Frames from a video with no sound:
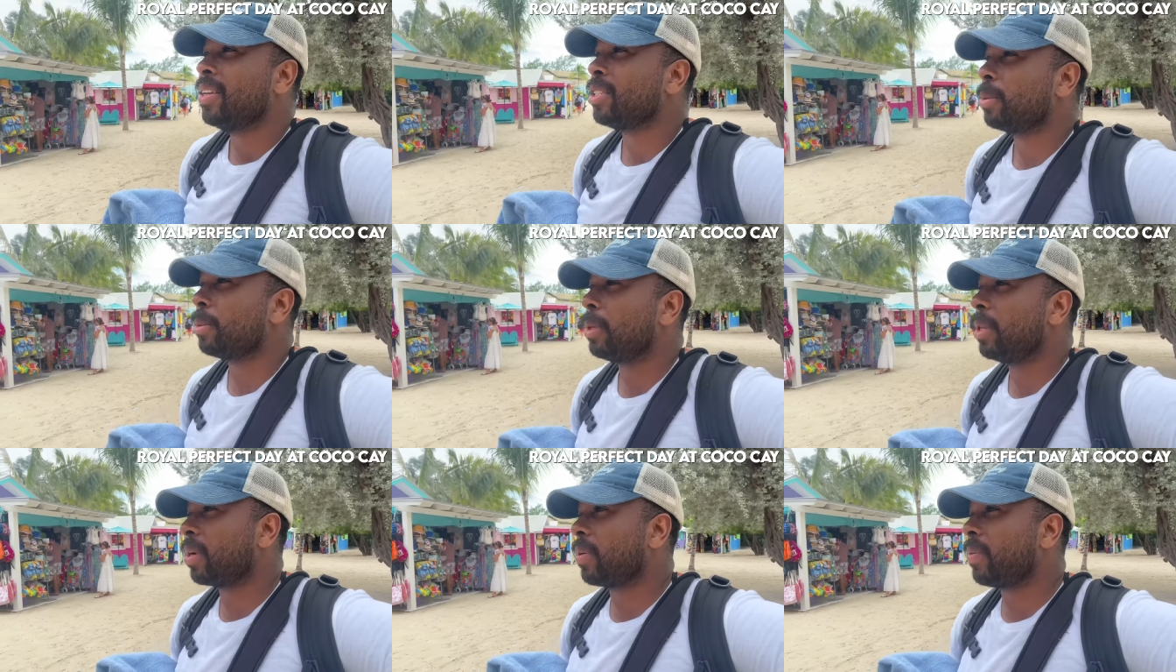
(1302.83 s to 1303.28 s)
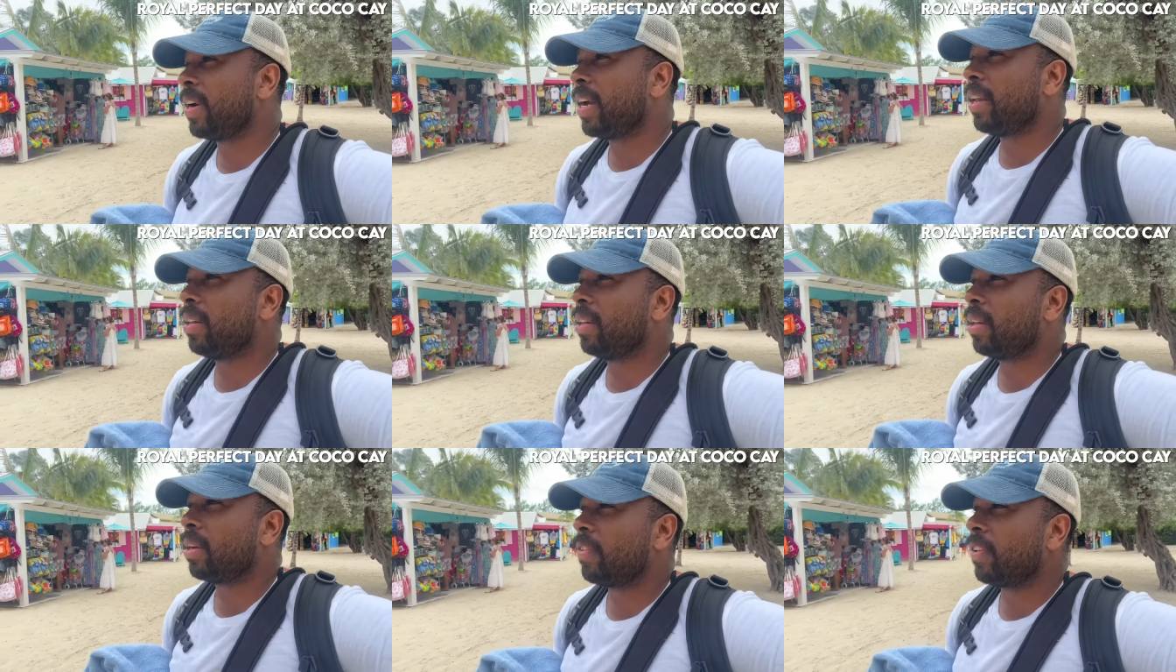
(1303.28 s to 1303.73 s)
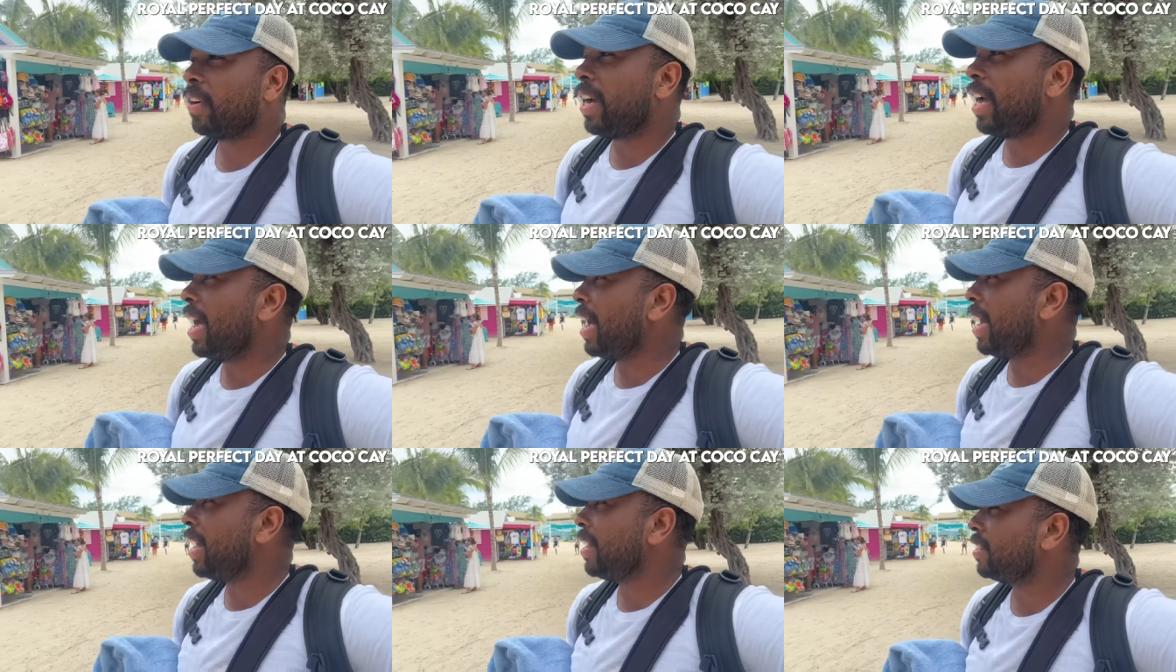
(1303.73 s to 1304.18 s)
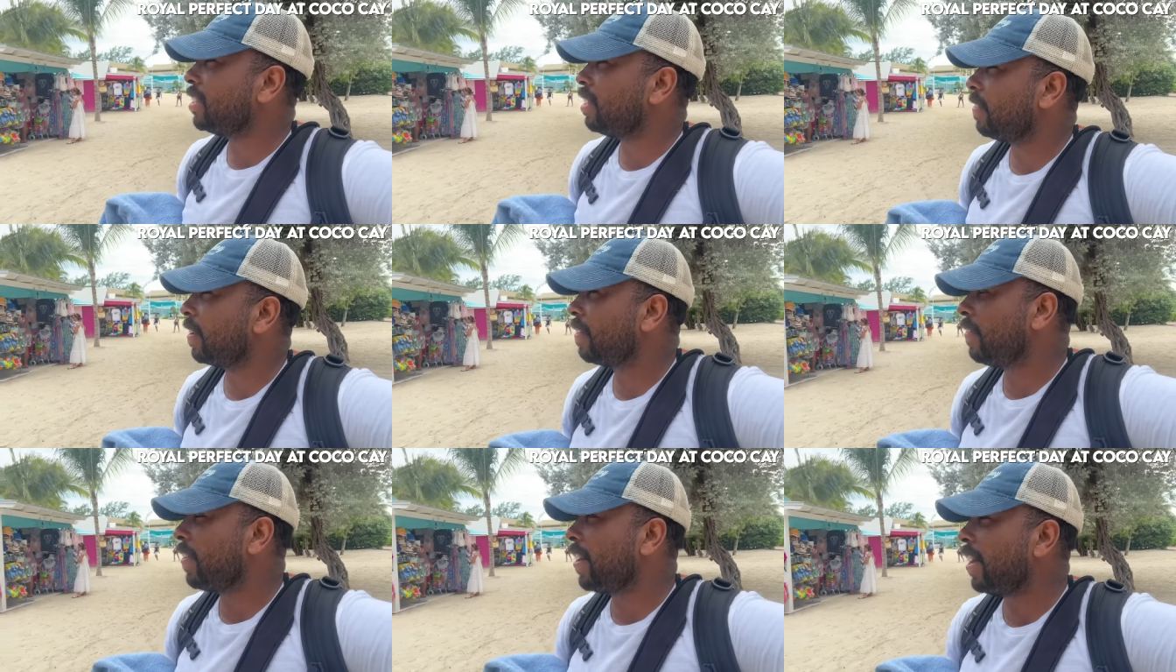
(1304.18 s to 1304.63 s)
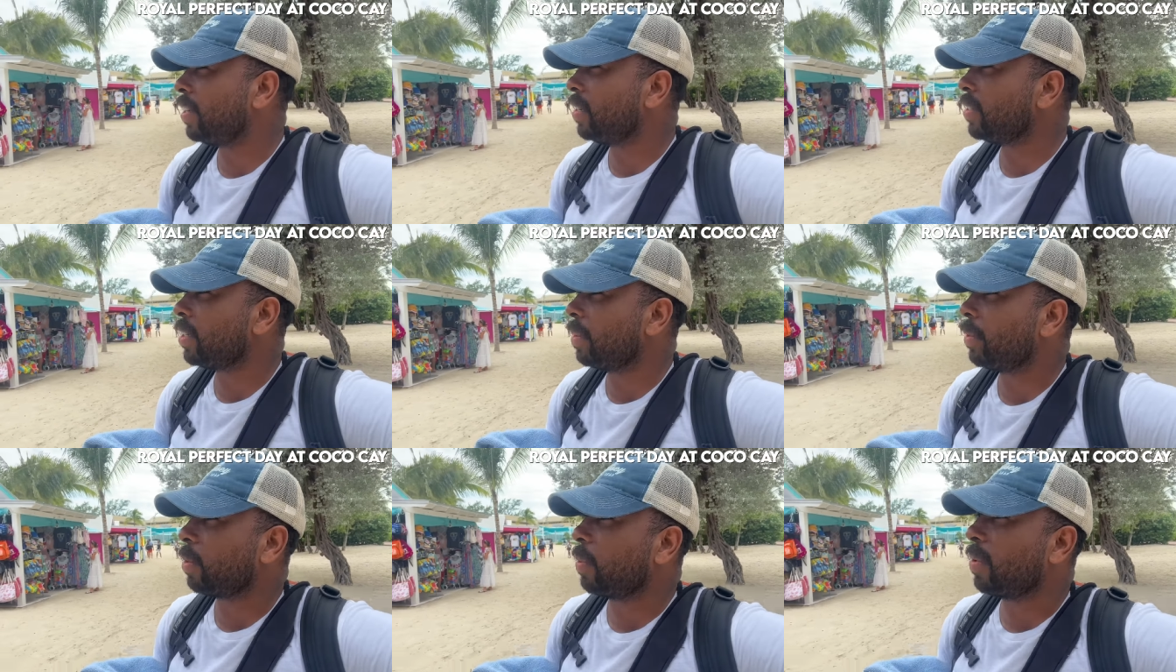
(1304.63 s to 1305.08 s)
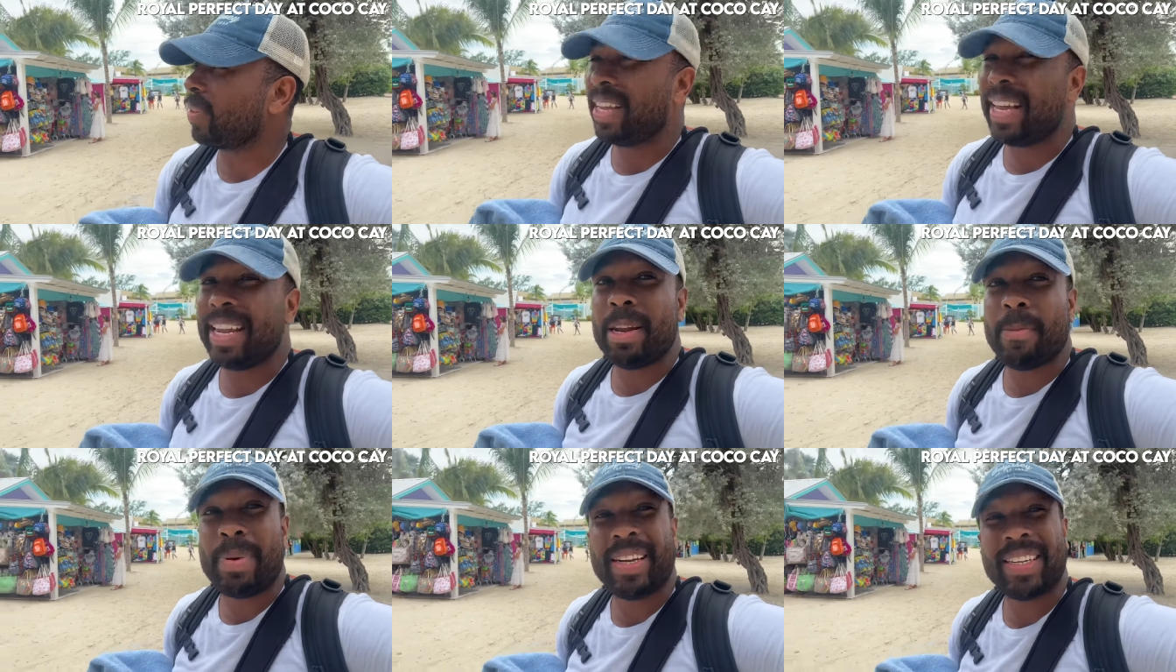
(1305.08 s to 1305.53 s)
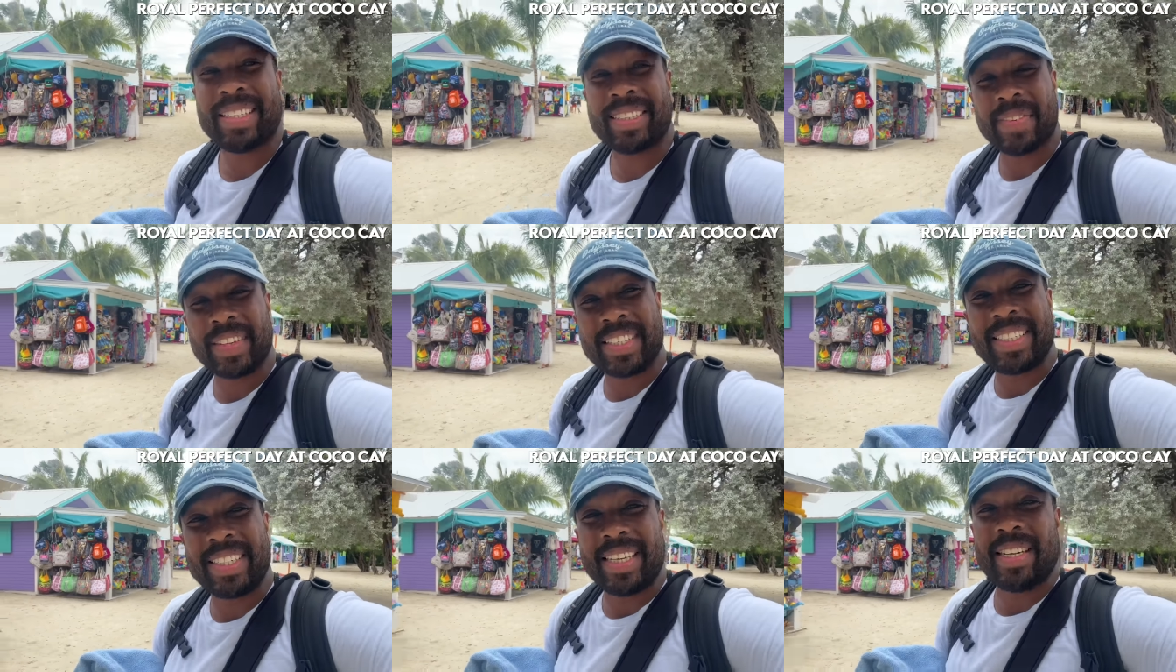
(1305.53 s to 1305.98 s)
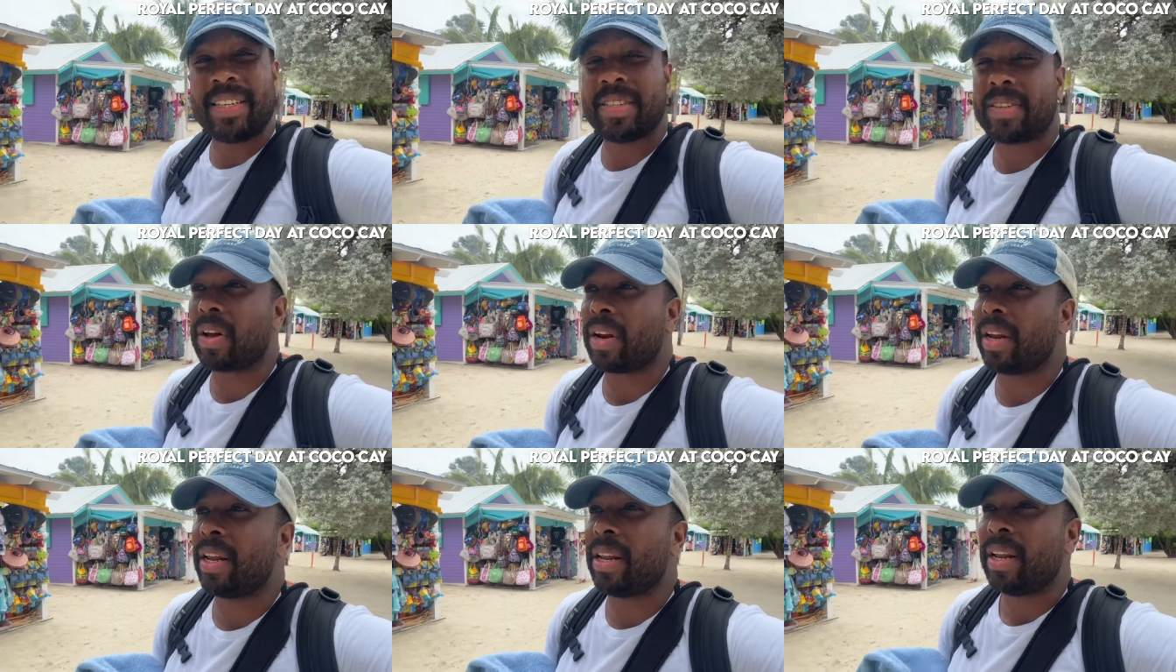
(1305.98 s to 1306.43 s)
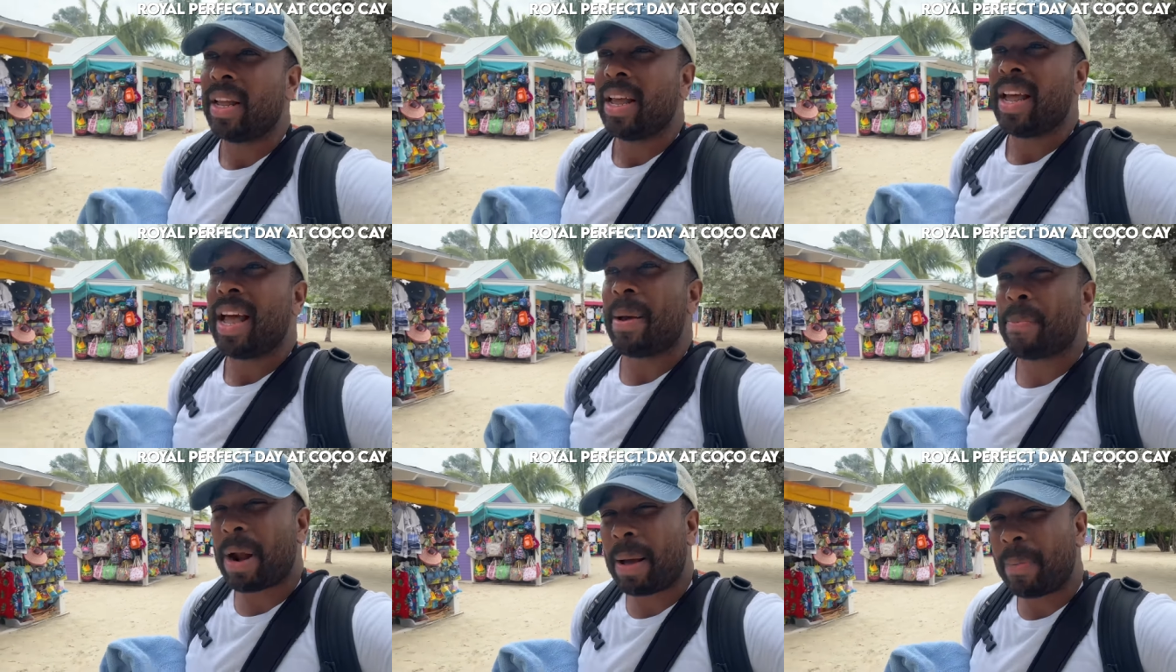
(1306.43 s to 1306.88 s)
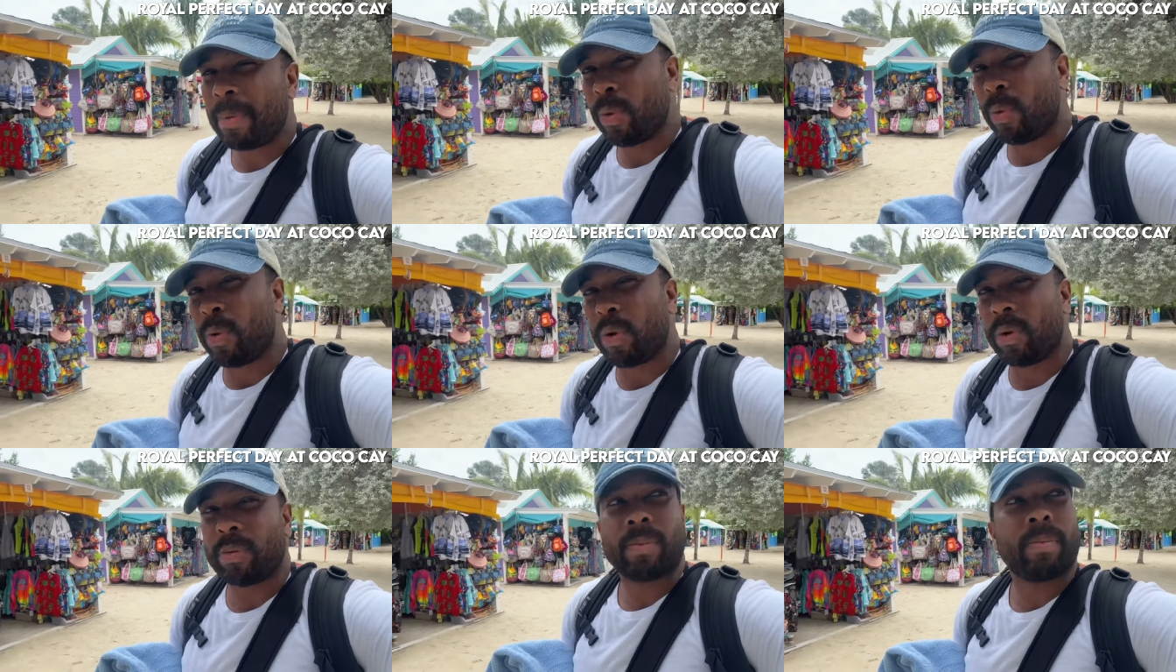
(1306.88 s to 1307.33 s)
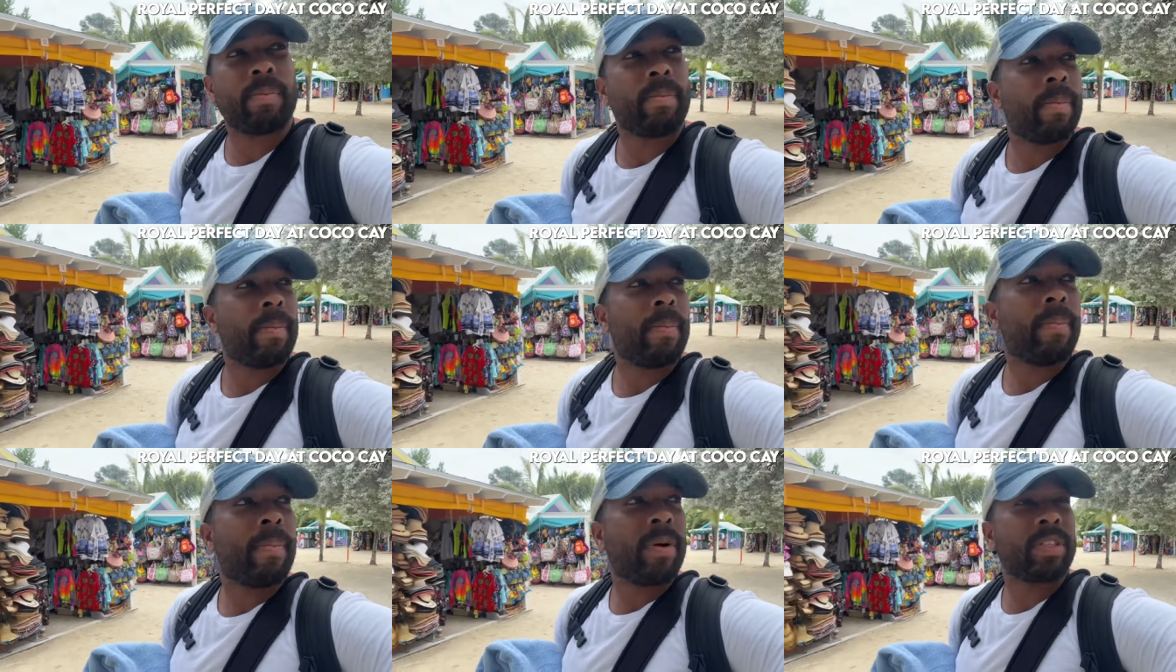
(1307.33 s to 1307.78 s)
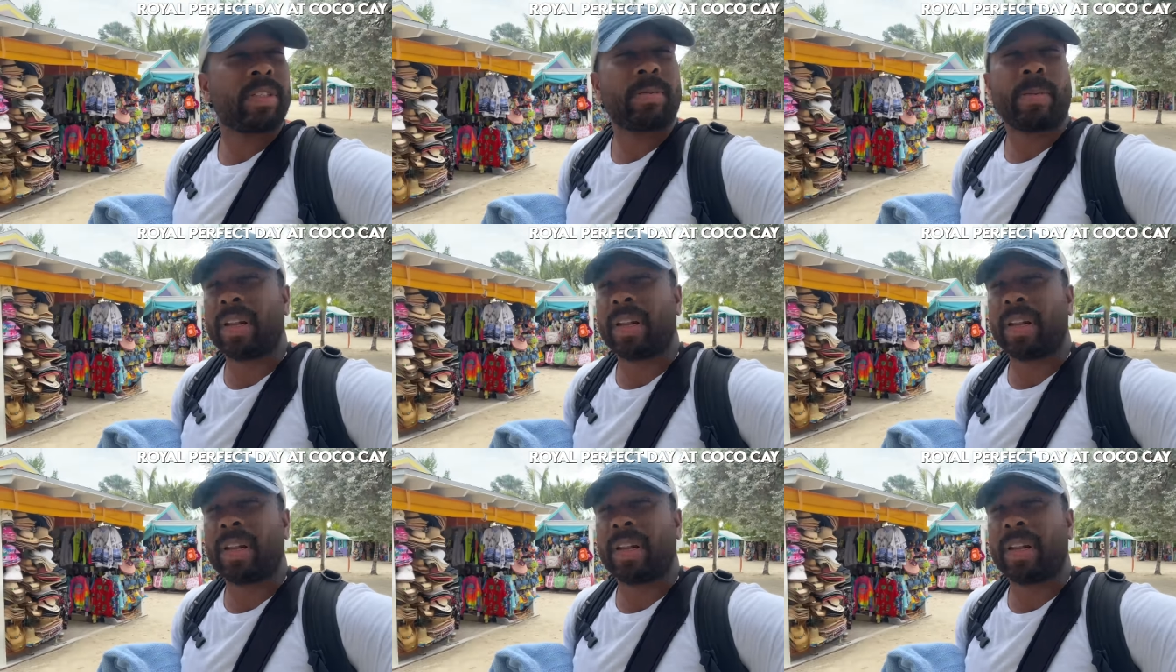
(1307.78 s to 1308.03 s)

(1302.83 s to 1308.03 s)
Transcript: Come and look around, look for a hat, see if I can find something with the Independence of the Seas on it. Probably won't. Most of my